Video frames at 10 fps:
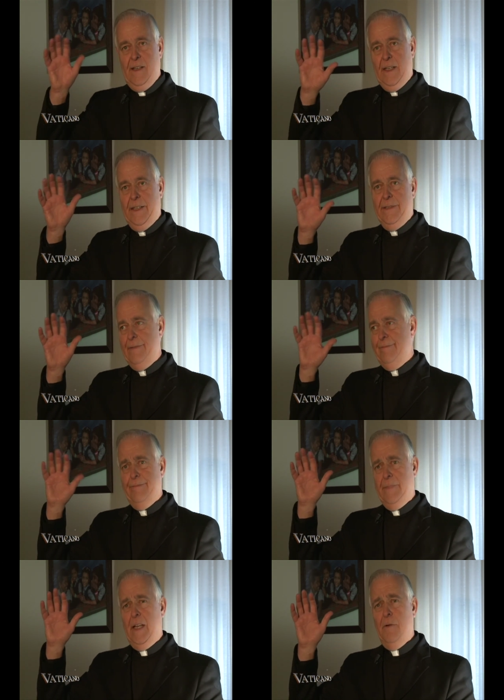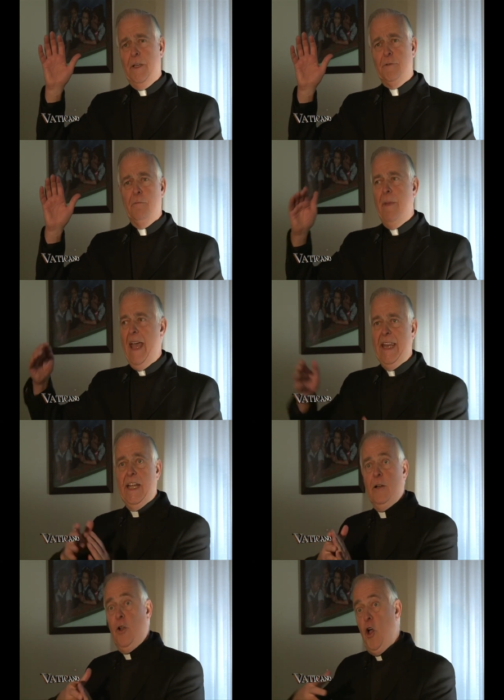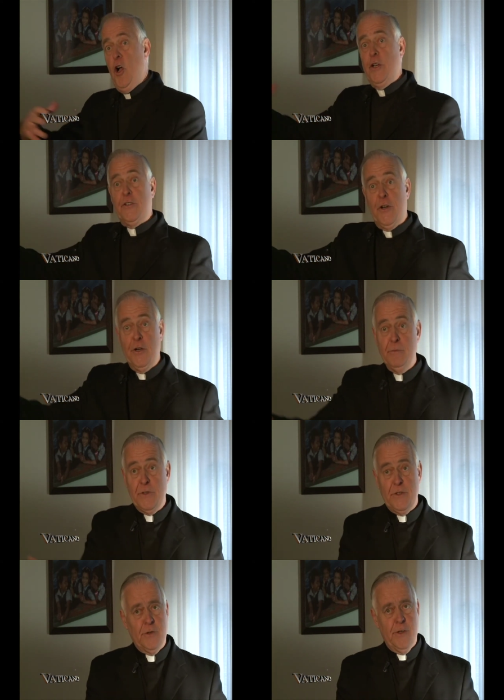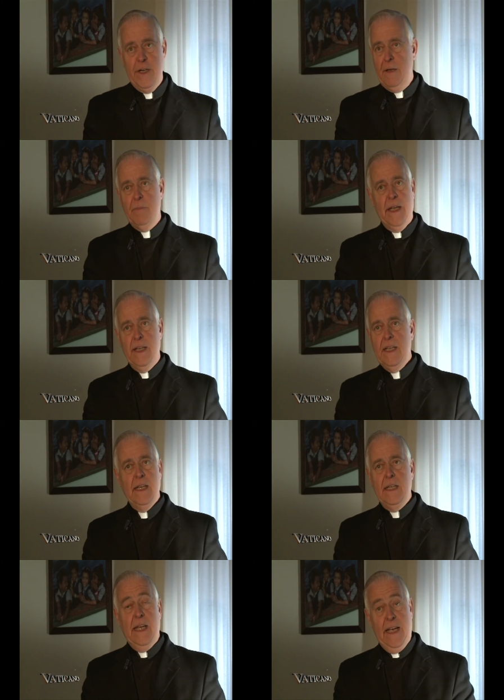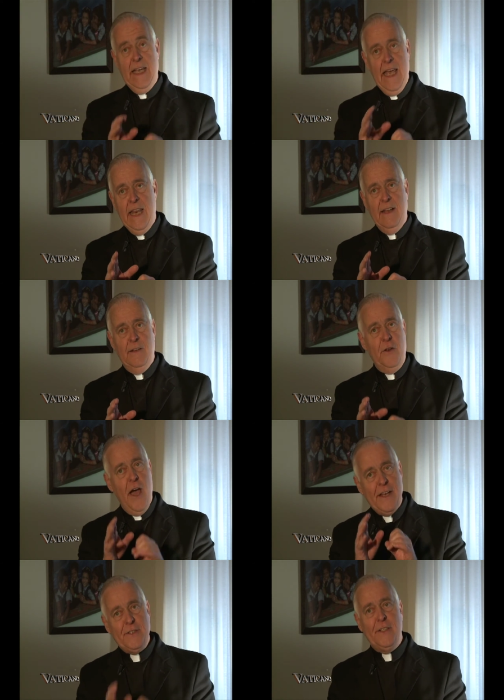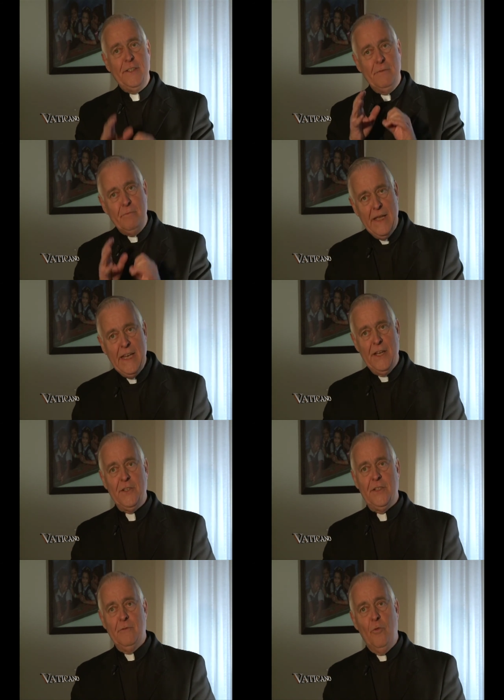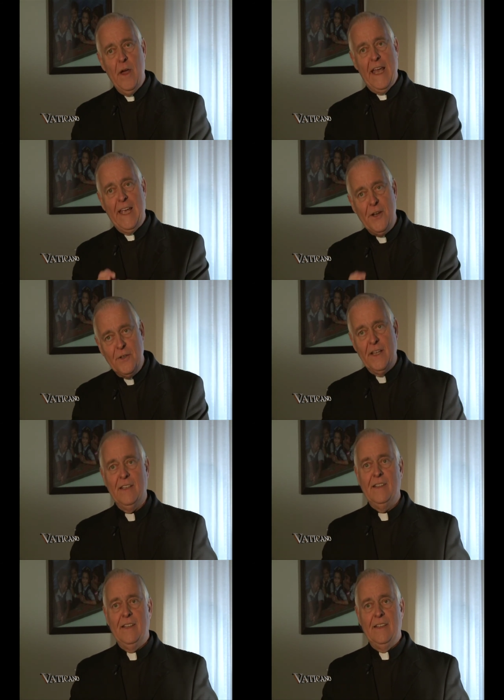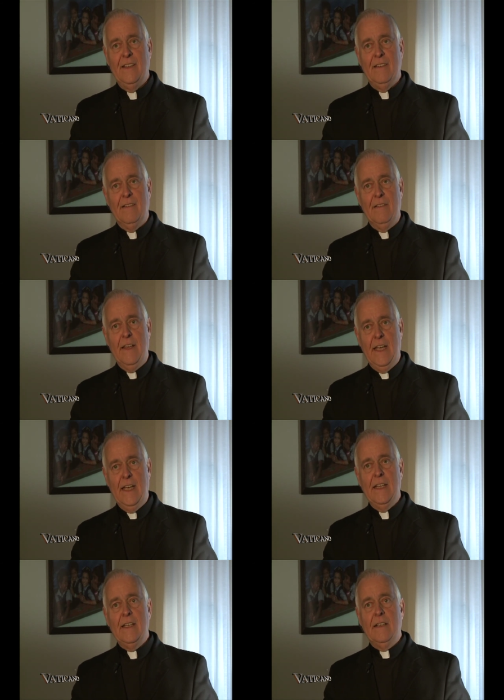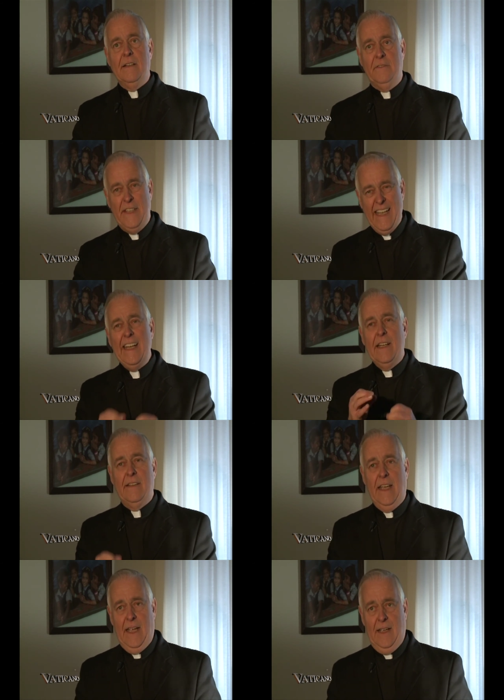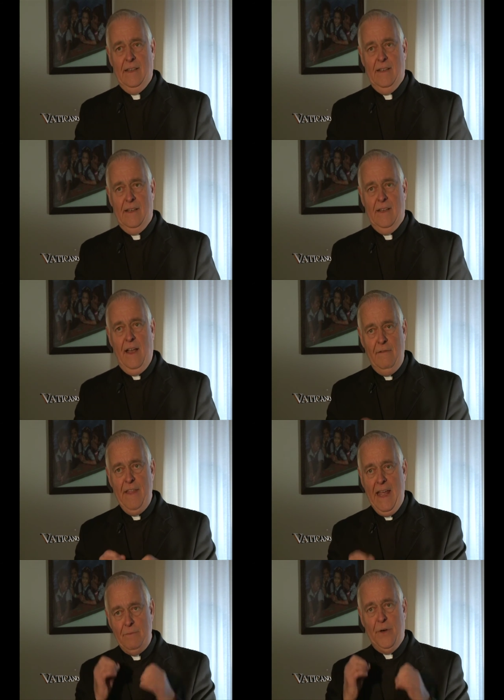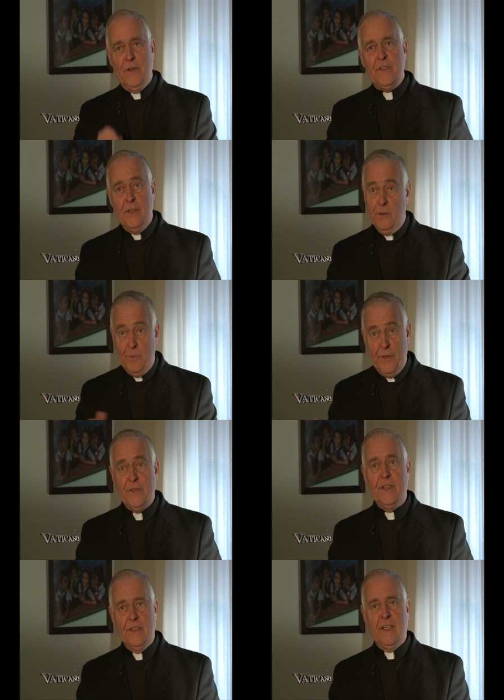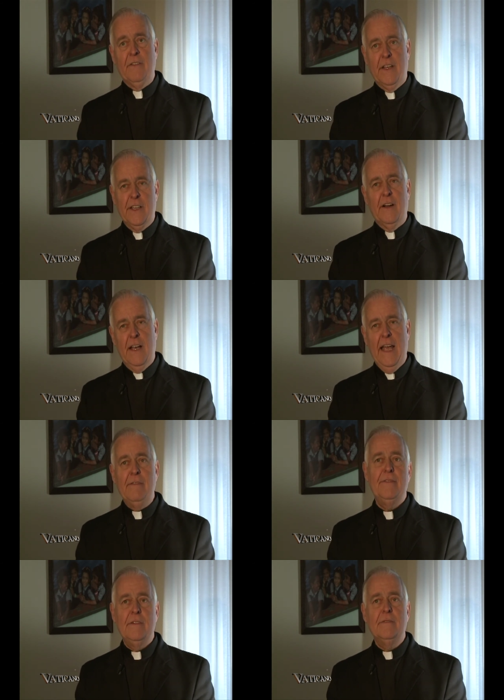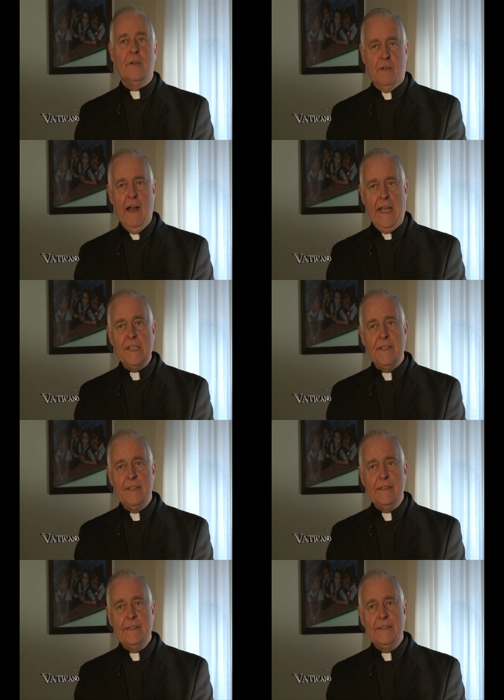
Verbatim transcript: um, you know, a dramatic long-term story, but again, not to diminish one iota the dignity of that person or persons giving their life for Christ.